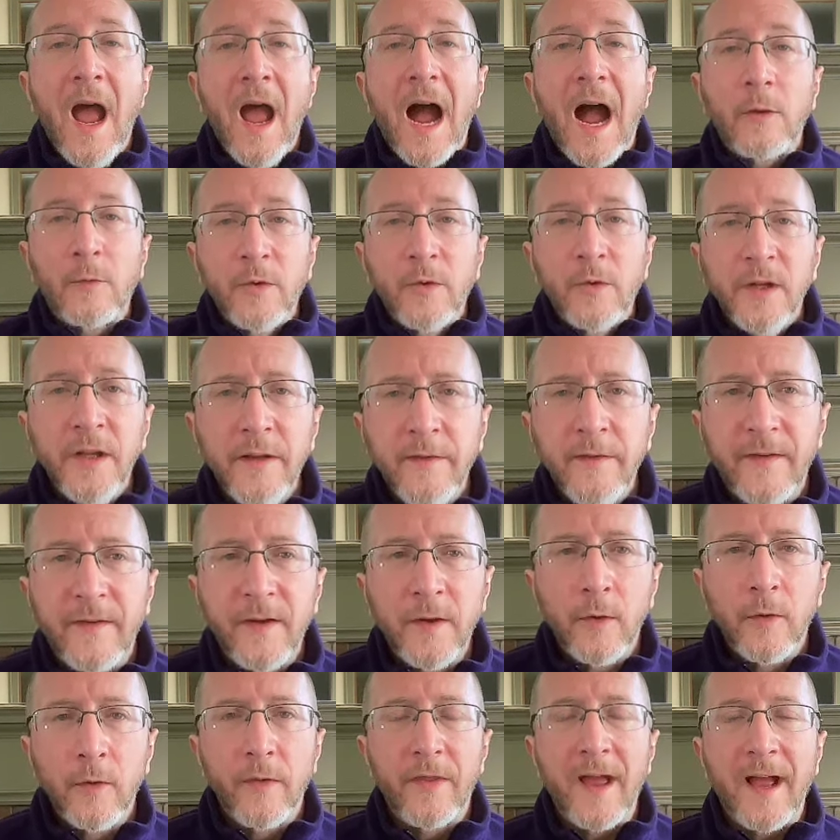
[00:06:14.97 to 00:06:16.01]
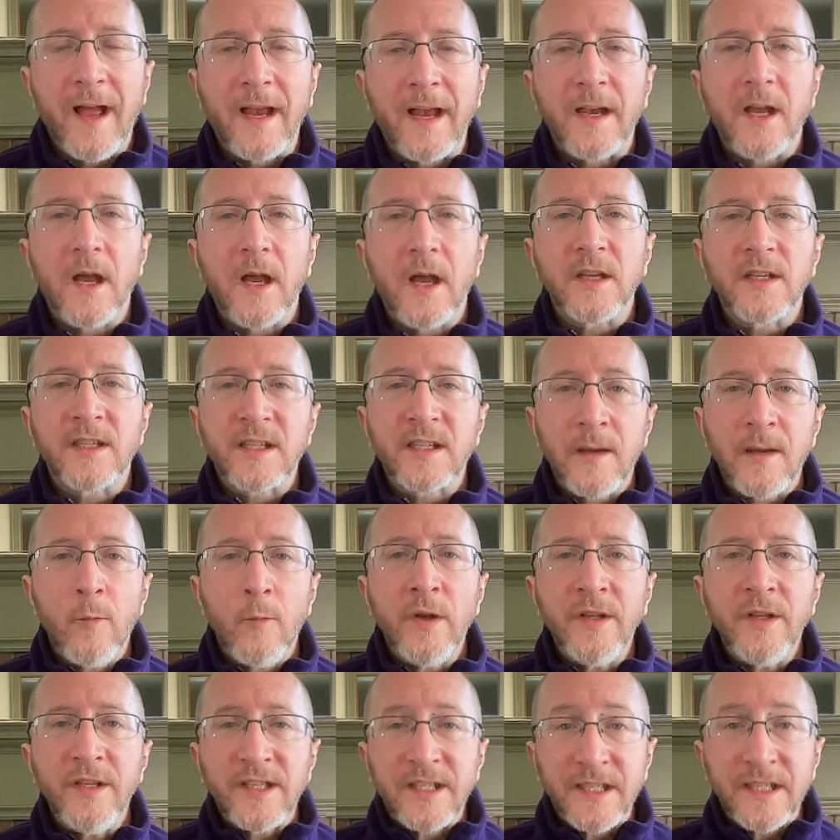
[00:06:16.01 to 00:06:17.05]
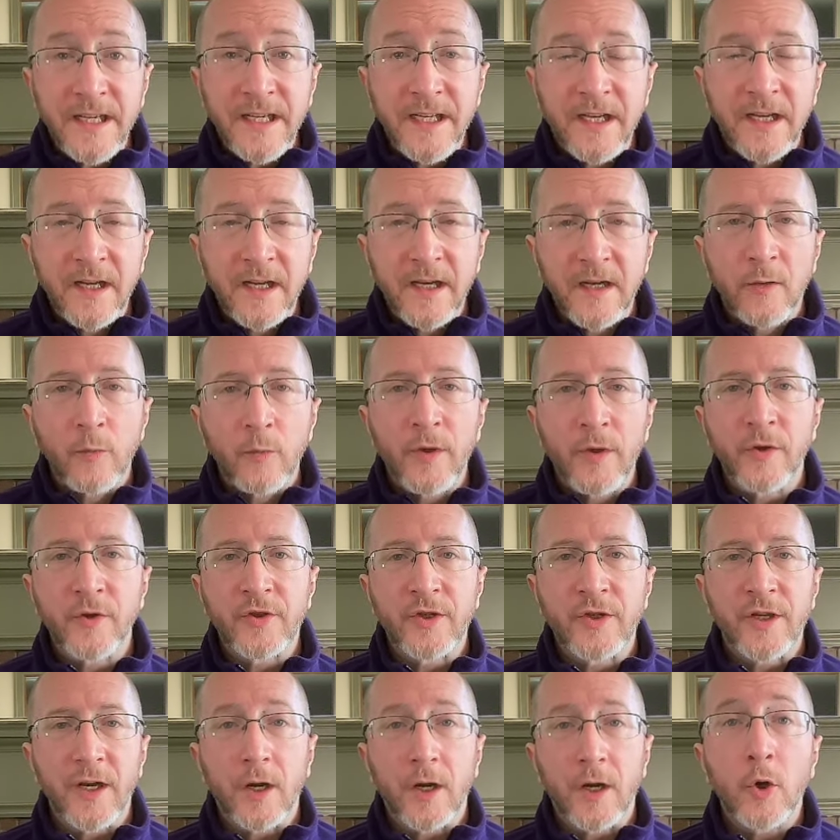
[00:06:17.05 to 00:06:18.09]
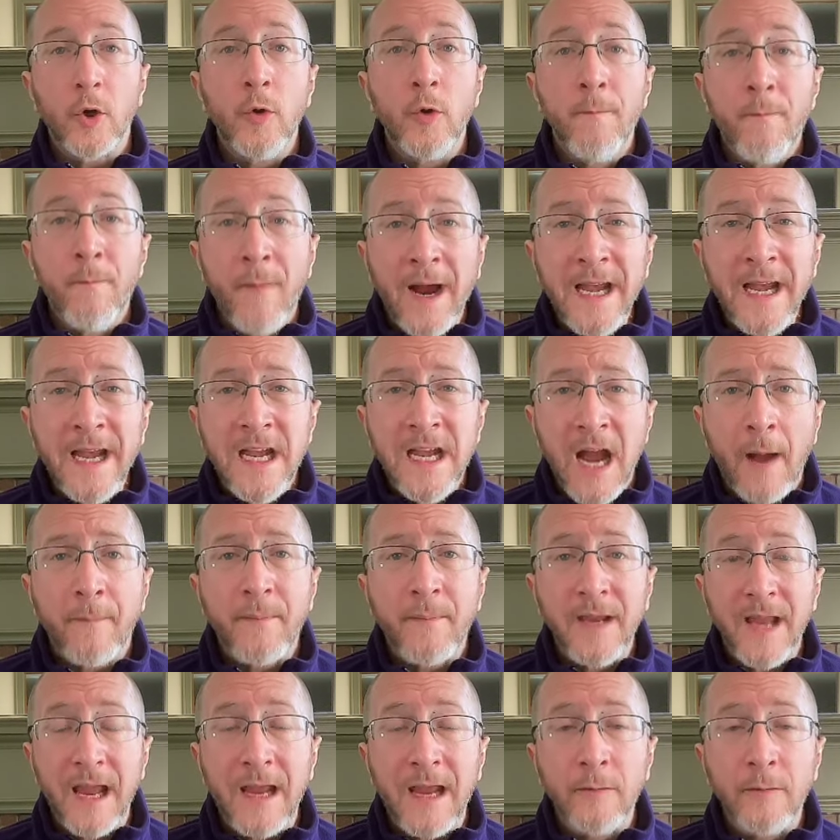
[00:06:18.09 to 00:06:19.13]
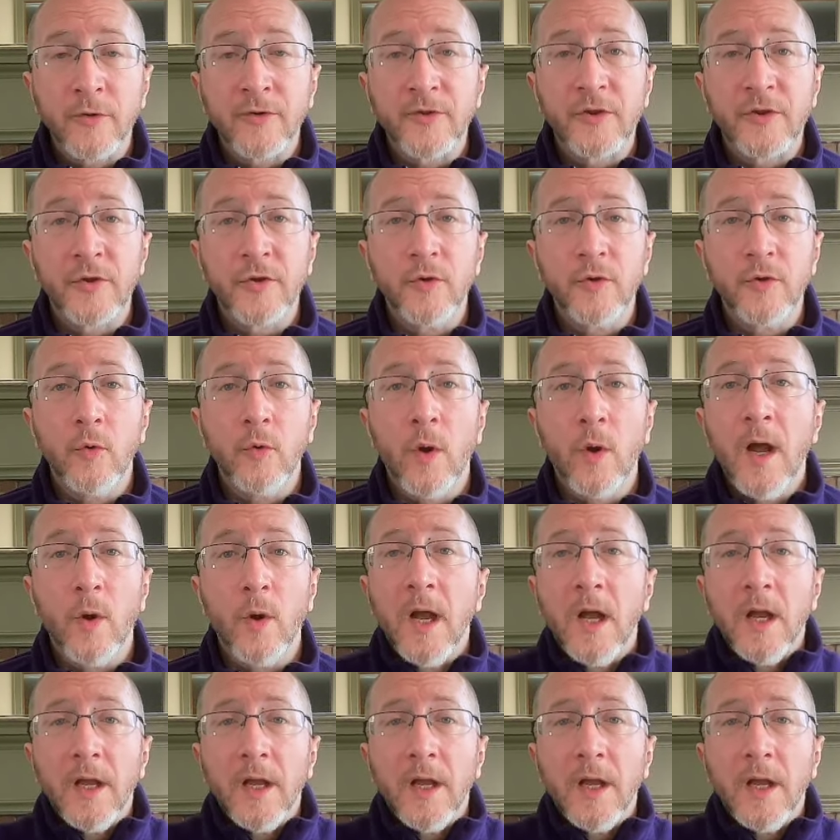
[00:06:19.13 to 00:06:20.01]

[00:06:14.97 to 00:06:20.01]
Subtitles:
I really feel that someone seated in a wheelchair who might not be able to